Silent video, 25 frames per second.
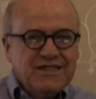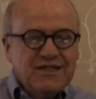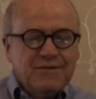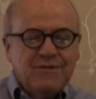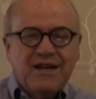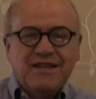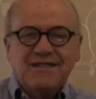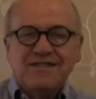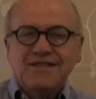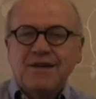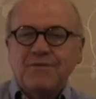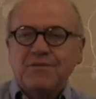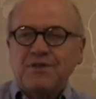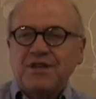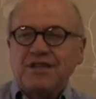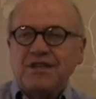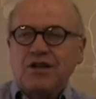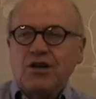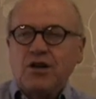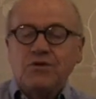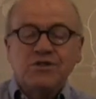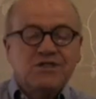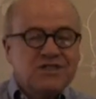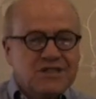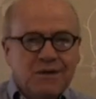you about something that
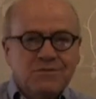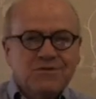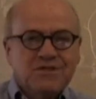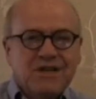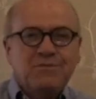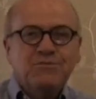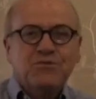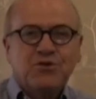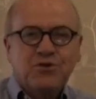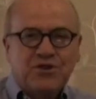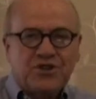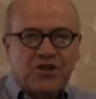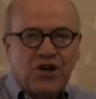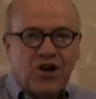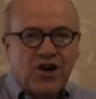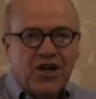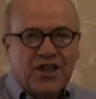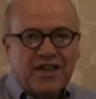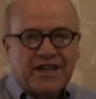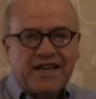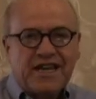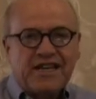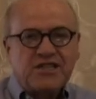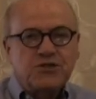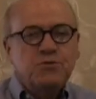always comes up during the
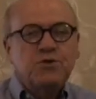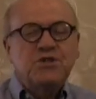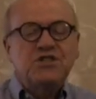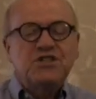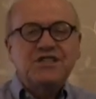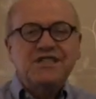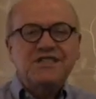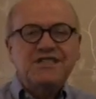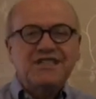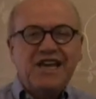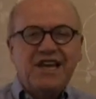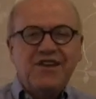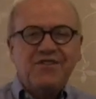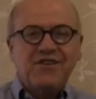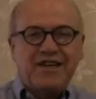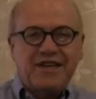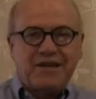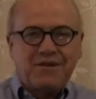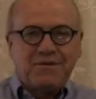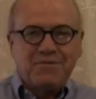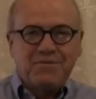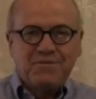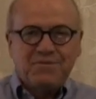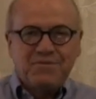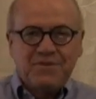holidays, which is giving.
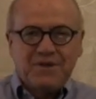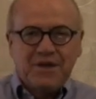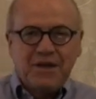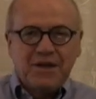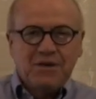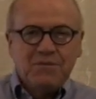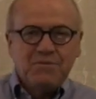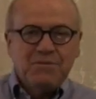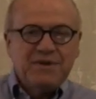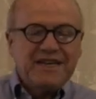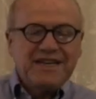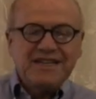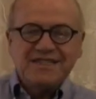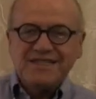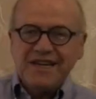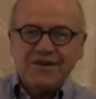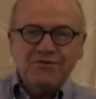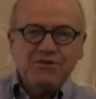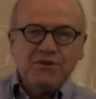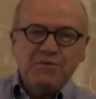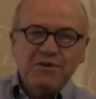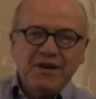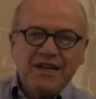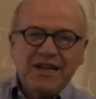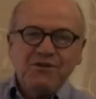Because
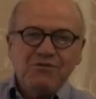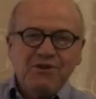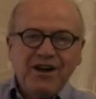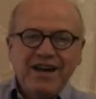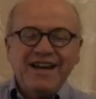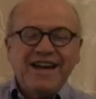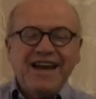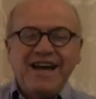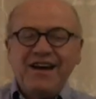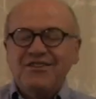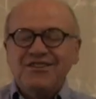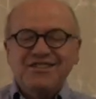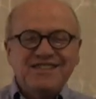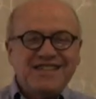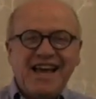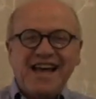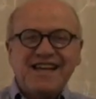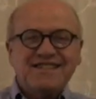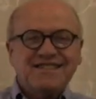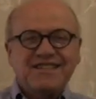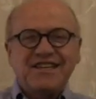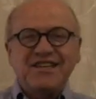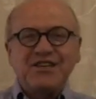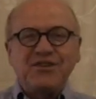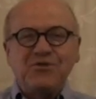everybody right now is
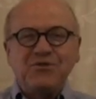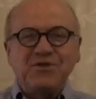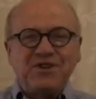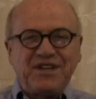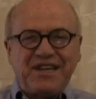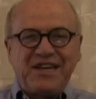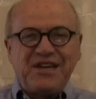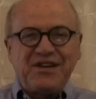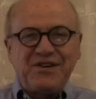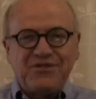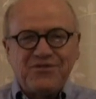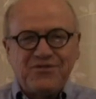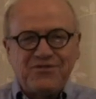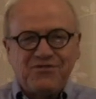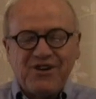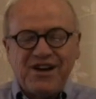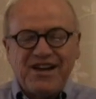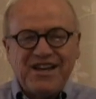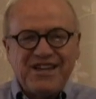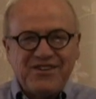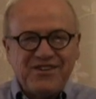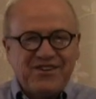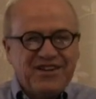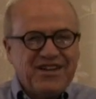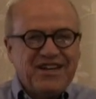asking you to give,
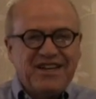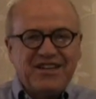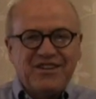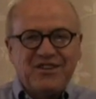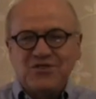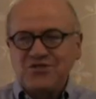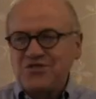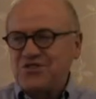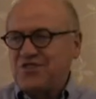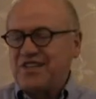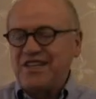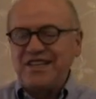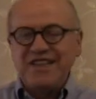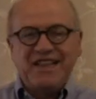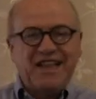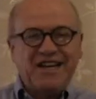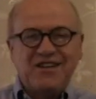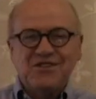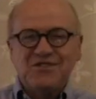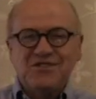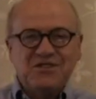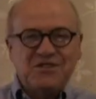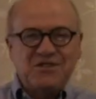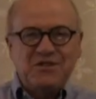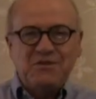right? You're getting those
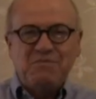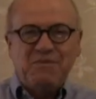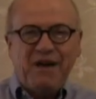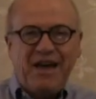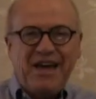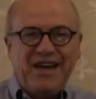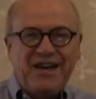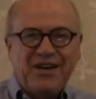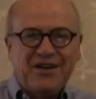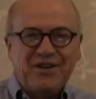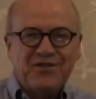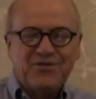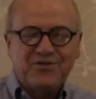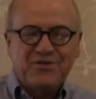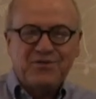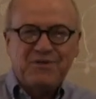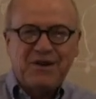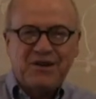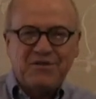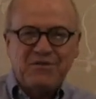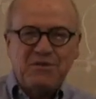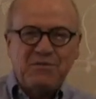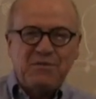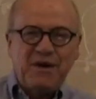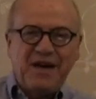letters in the mail from
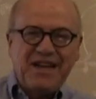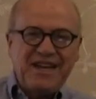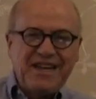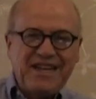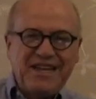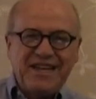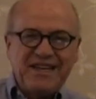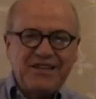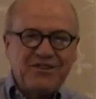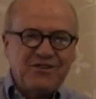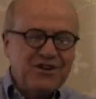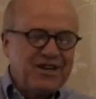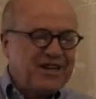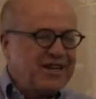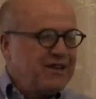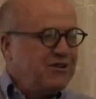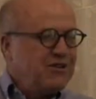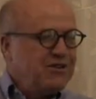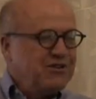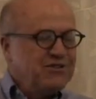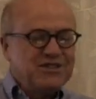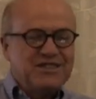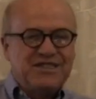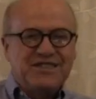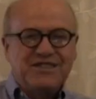everybody, and you're
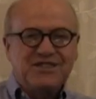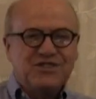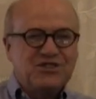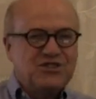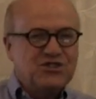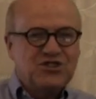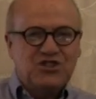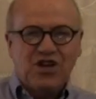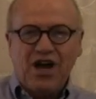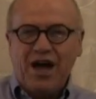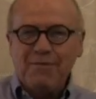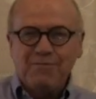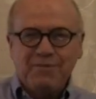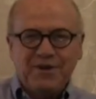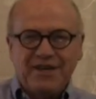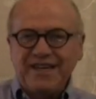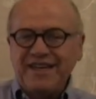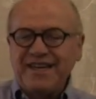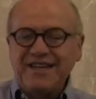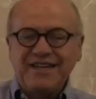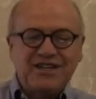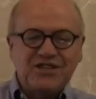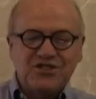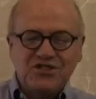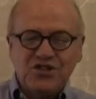going to the shopping,
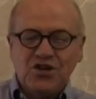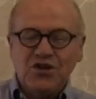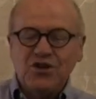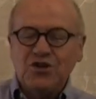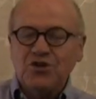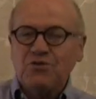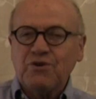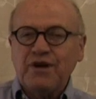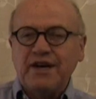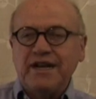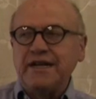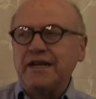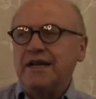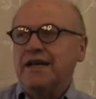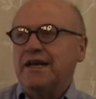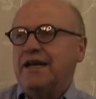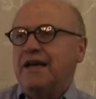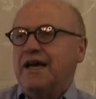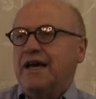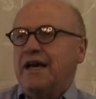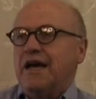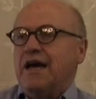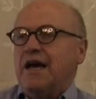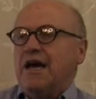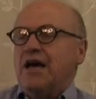and it's all great.
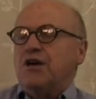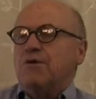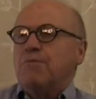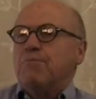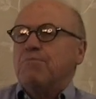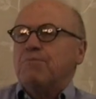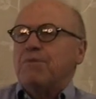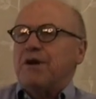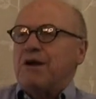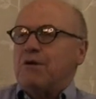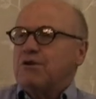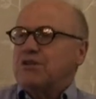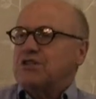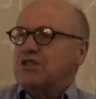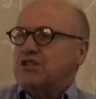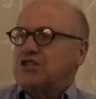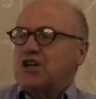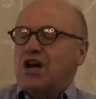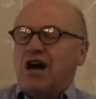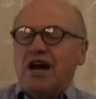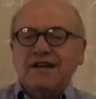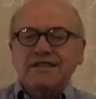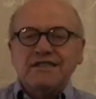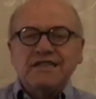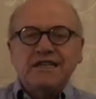But I want to
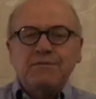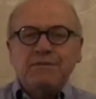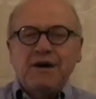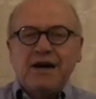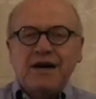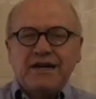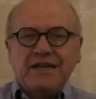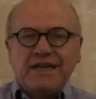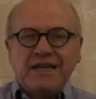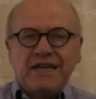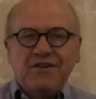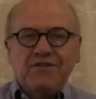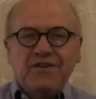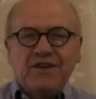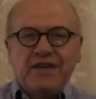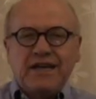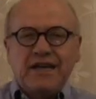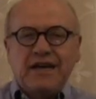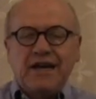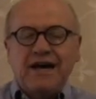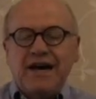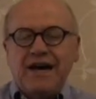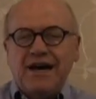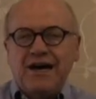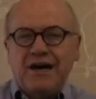talk to you about giving.